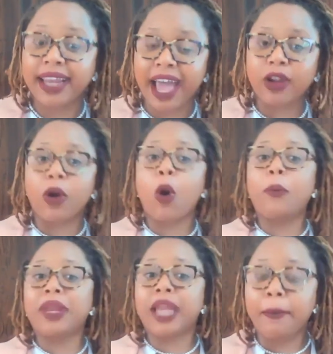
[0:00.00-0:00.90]
How to
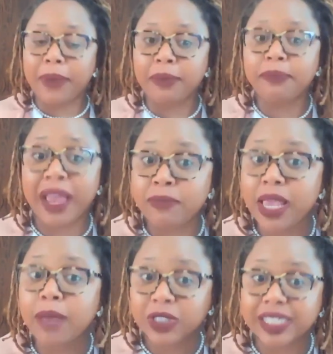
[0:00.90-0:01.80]
open up and be
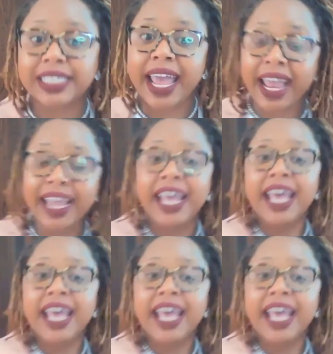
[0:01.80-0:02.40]
able to say,